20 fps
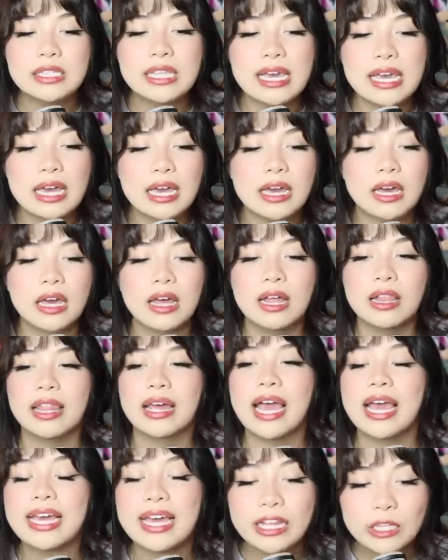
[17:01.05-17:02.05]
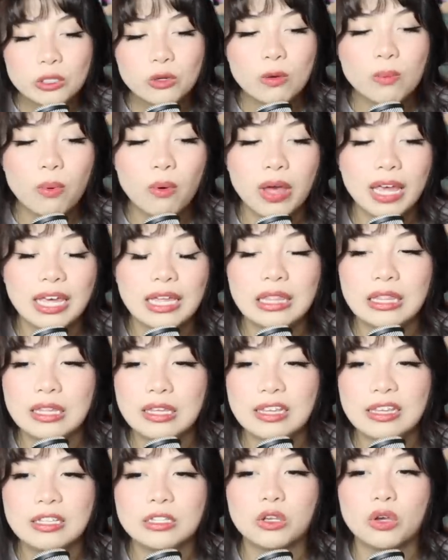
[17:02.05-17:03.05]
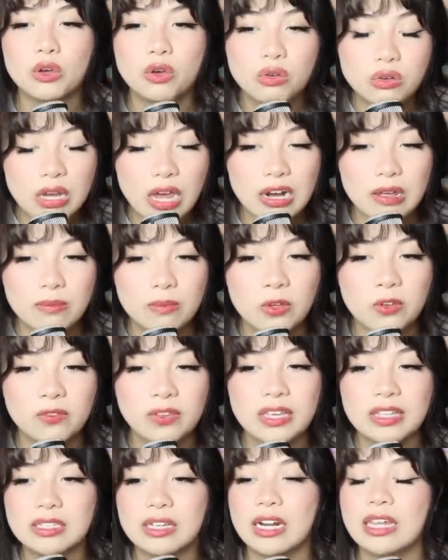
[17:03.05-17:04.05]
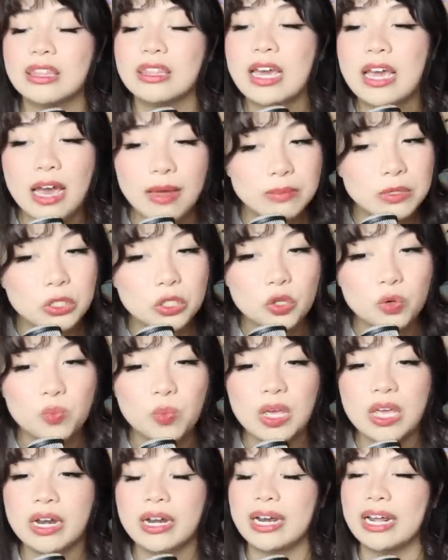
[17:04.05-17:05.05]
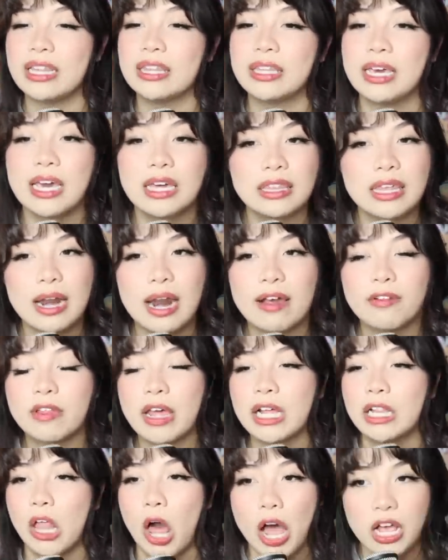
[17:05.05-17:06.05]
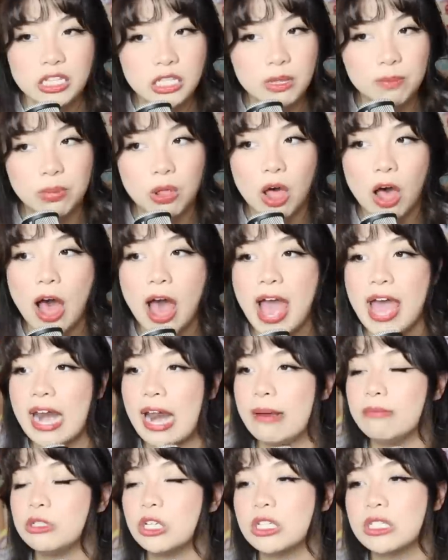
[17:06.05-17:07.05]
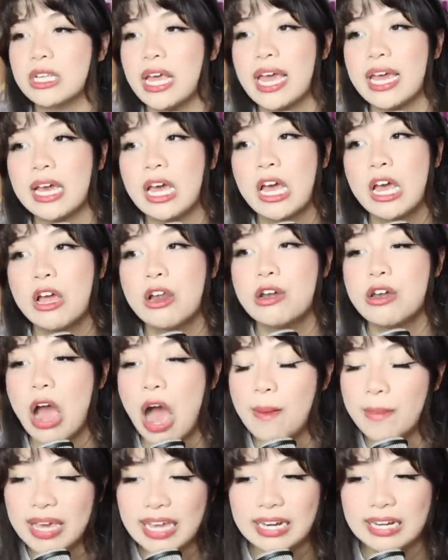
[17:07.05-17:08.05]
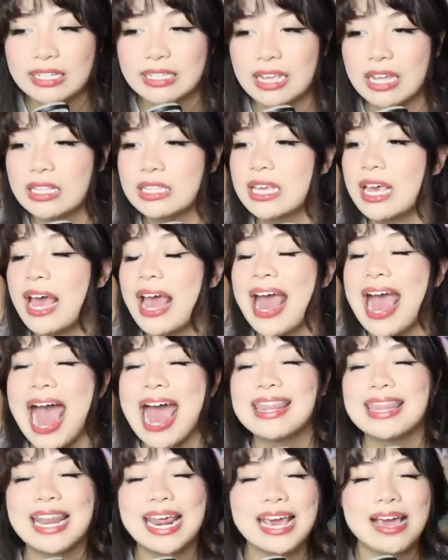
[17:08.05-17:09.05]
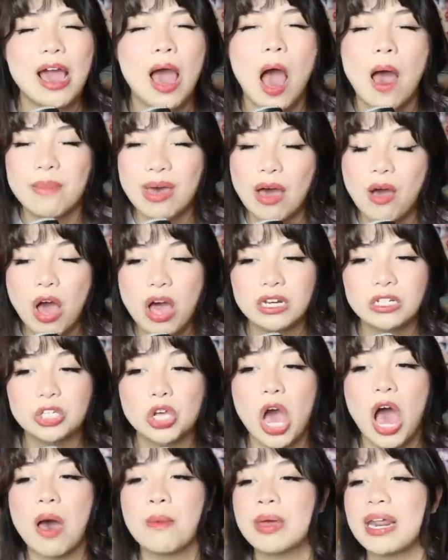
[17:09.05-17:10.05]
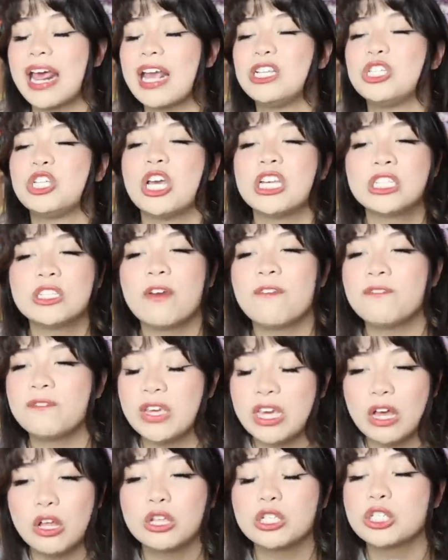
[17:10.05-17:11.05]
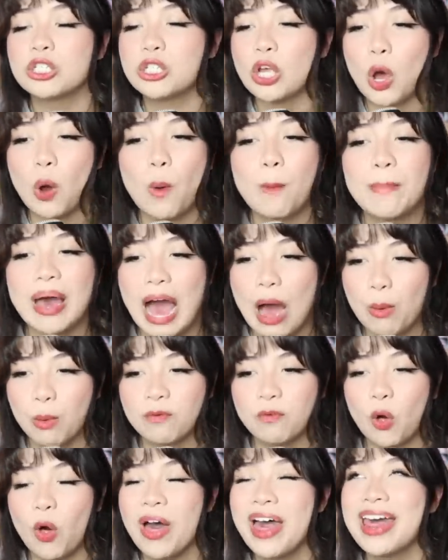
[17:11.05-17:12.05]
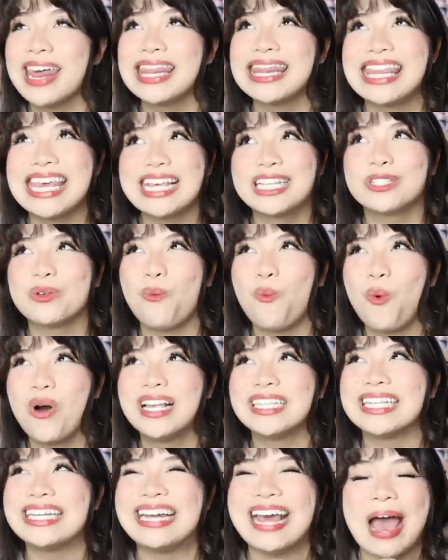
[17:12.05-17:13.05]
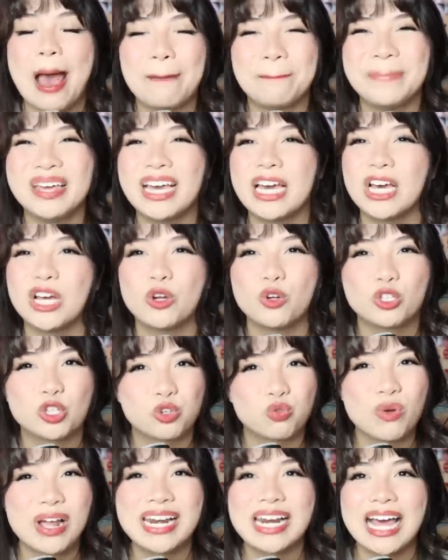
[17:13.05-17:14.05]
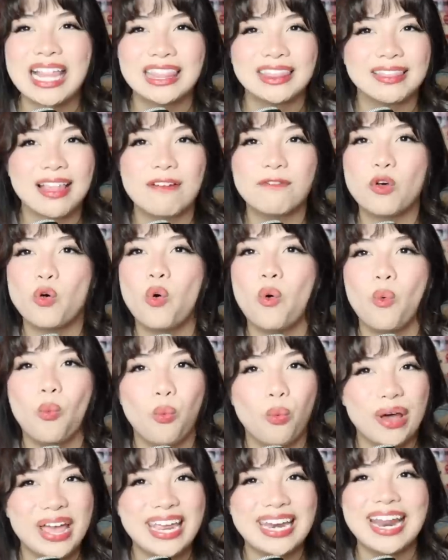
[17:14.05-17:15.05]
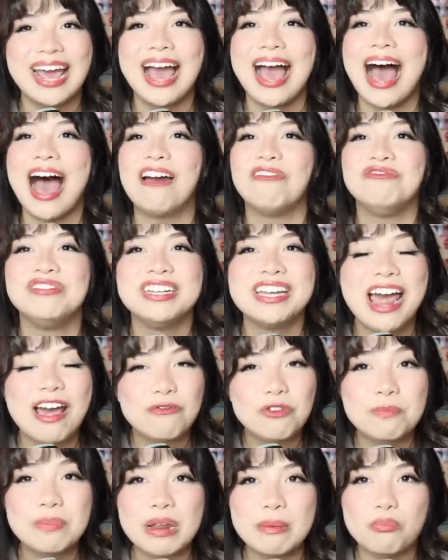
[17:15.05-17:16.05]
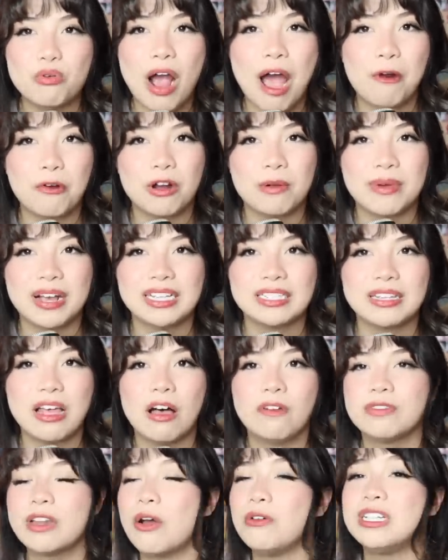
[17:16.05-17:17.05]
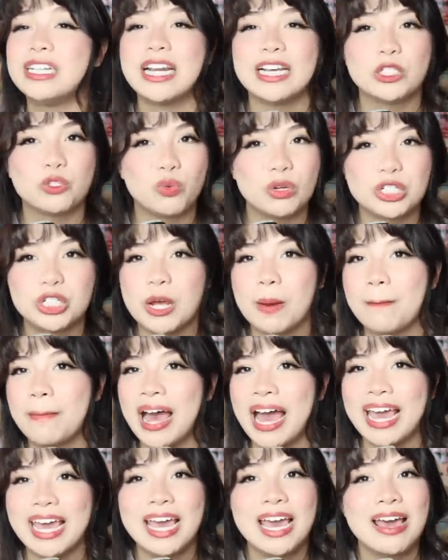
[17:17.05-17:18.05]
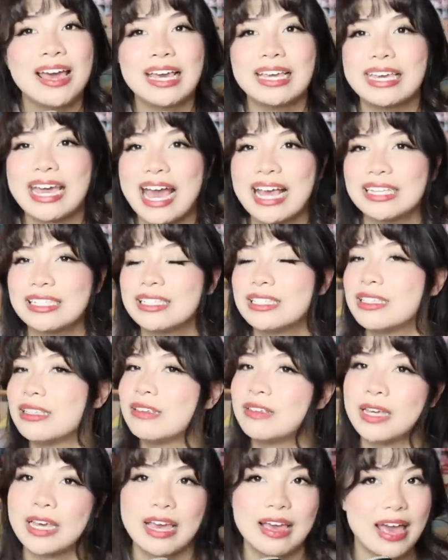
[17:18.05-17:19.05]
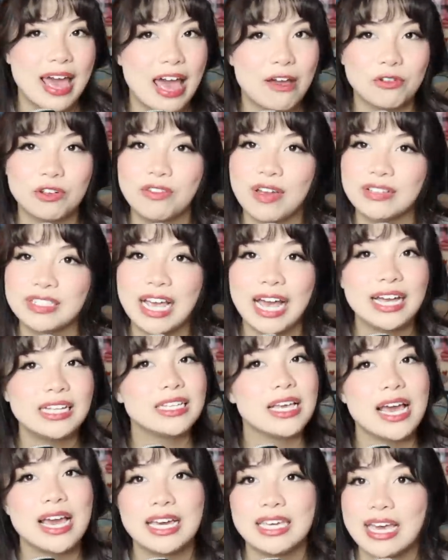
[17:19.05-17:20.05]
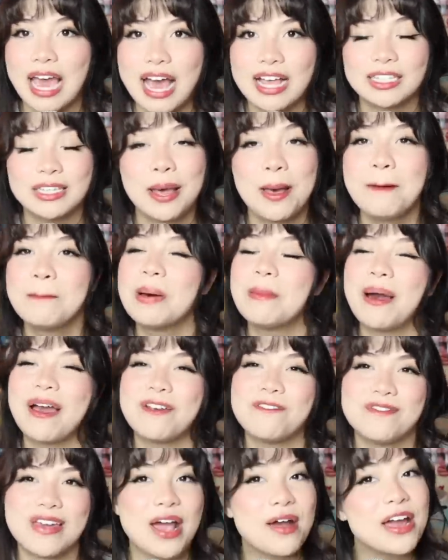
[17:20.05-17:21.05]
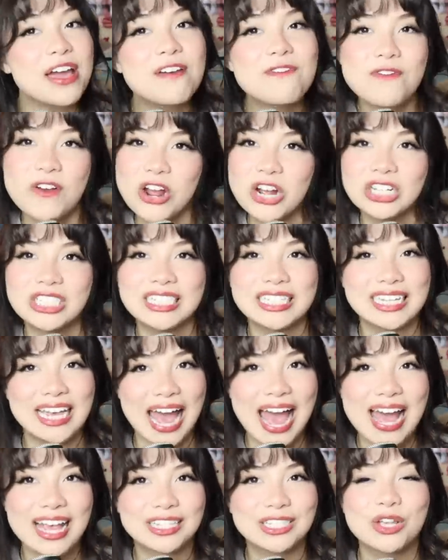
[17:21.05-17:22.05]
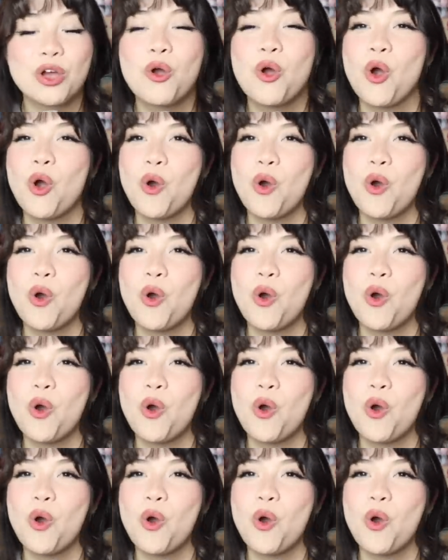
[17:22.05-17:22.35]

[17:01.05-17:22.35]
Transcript: think, like, I get to a point in these whodunit movies and I think I'm stupid and I think that I've, like, lost the plot and I'm just, like, not making any sense. And then I come out on top and I just feel so powerful. This was an epic Trin level win. I've never been prouder of myself. Now, did I switch up my guess every 5 seconds? Yes. But my very first guess